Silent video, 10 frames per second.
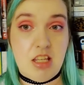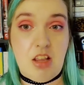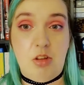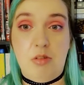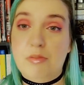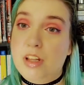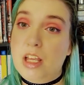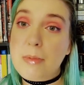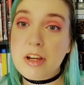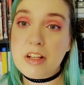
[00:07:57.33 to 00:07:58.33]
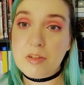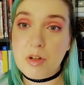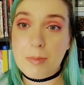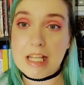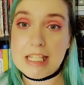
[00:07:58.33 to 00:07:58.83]
in little free libraries
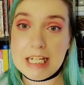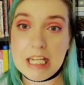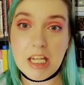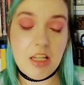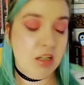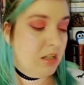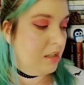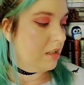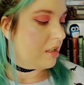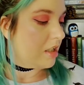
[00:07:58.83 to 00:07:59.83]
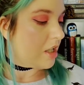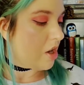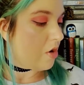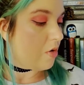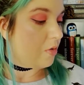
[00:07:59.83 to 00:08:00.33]
around my city, so